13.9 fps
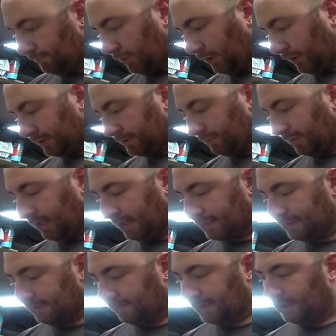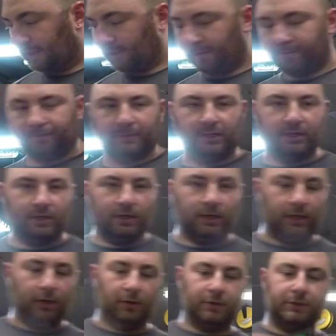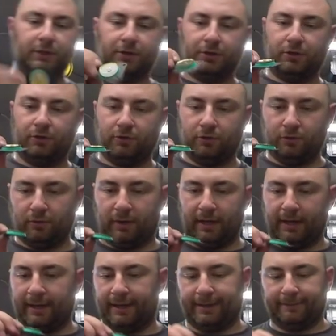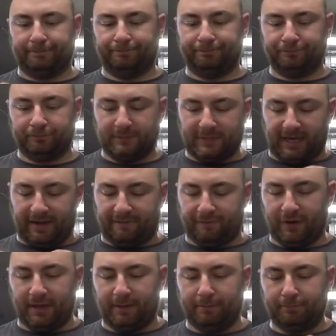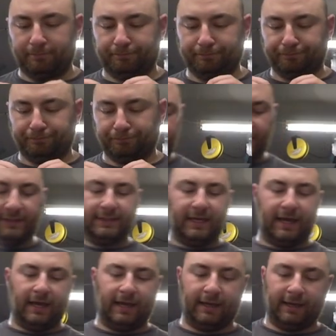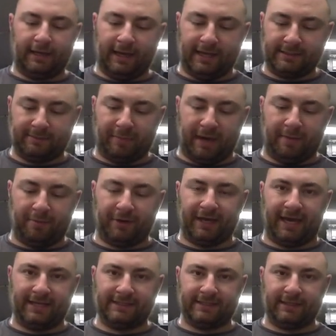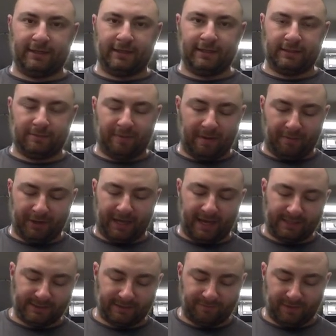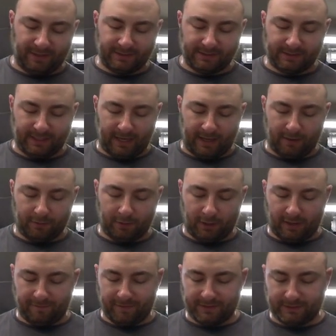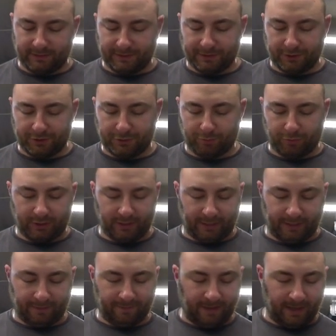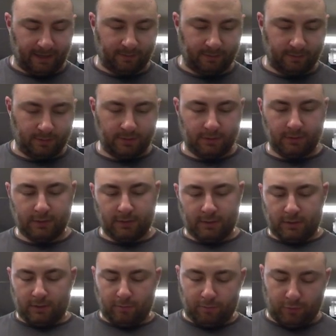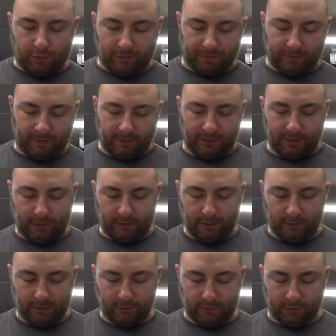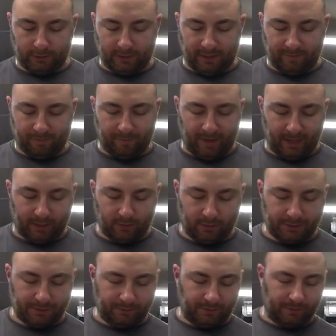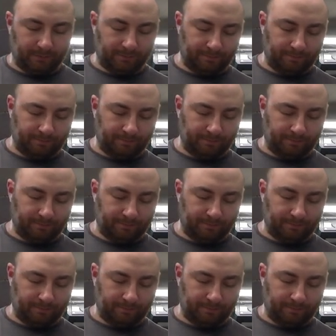parts box over here. Here's our new diaphragm. This guy, it has a paper gasket on it. The paper gasket faces out, obviously, so you just put it like that. Put the little cover back onto it.